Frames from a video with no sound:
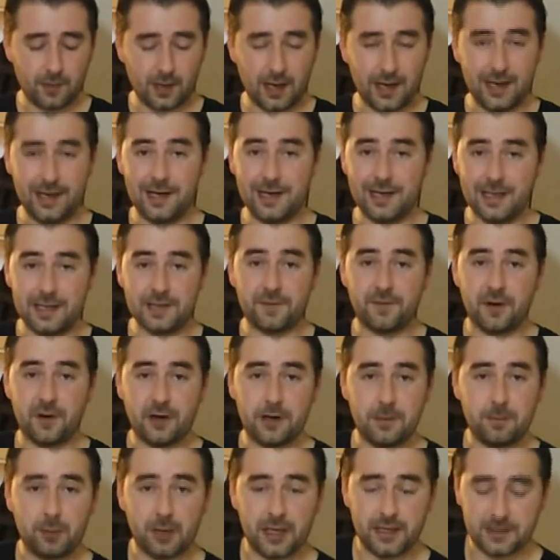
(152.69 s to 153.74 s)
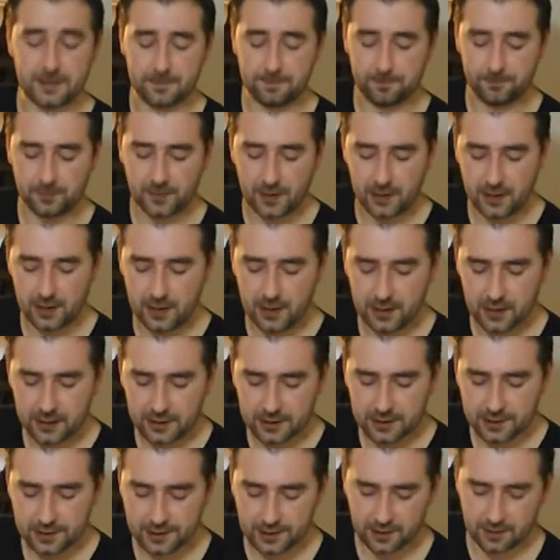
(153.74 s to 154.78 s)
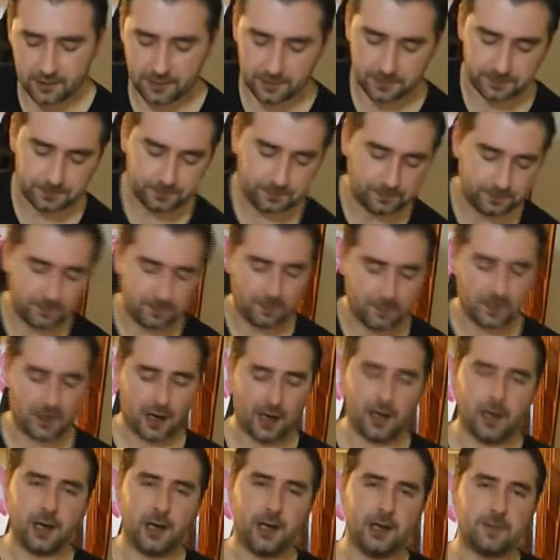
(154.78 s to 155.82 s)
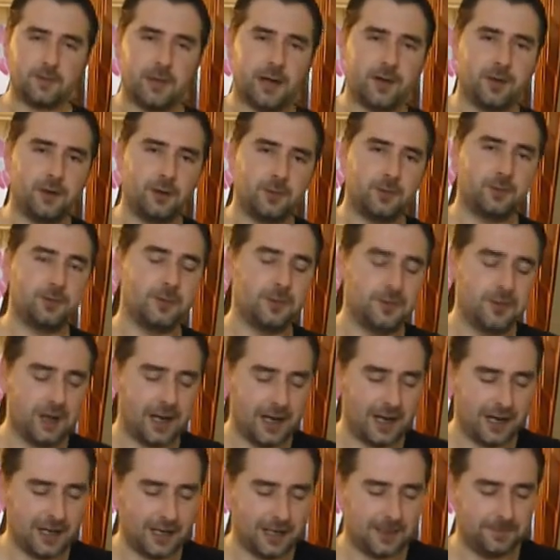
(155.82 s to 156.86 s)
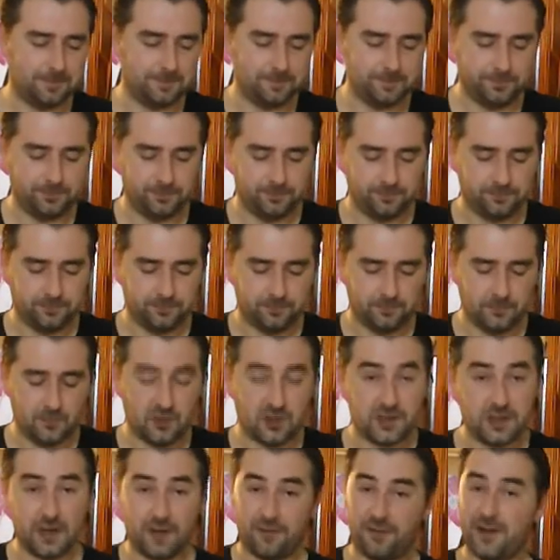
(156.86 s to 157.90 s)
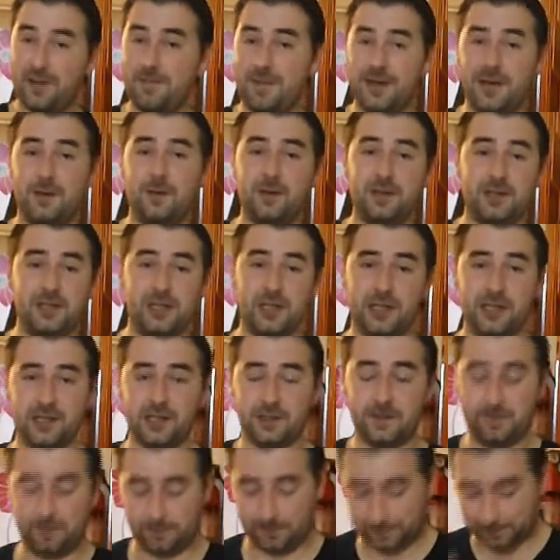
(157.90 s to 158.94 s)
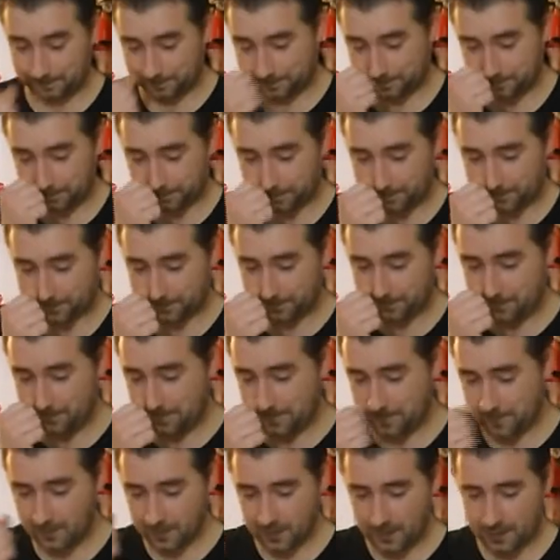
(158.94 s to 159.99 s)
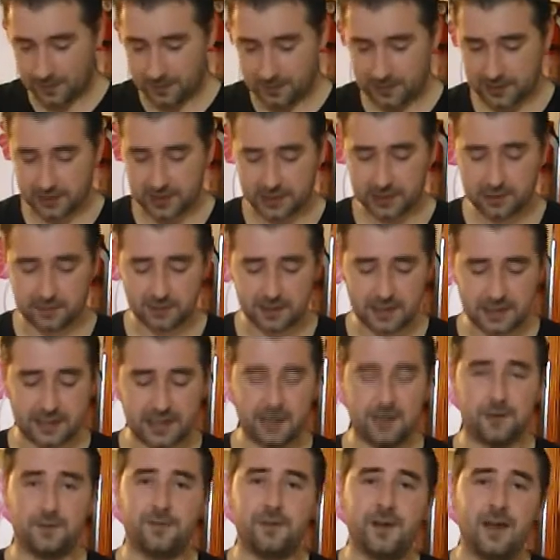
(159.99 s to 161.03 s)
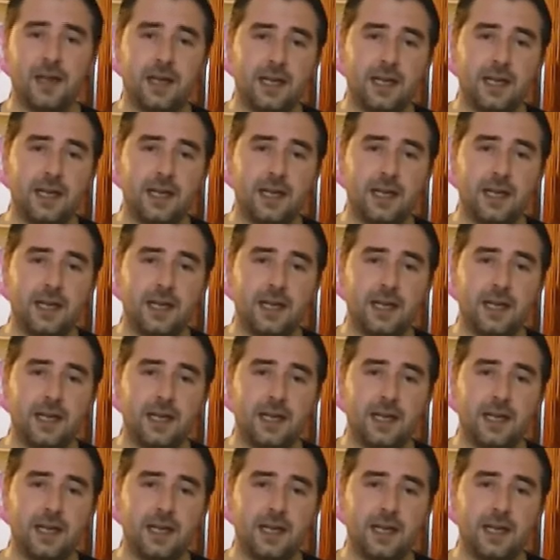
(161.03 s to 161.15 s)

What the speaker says: It is very pleasant. So, unlike my normal stuff I make with ginger, the ginger itself,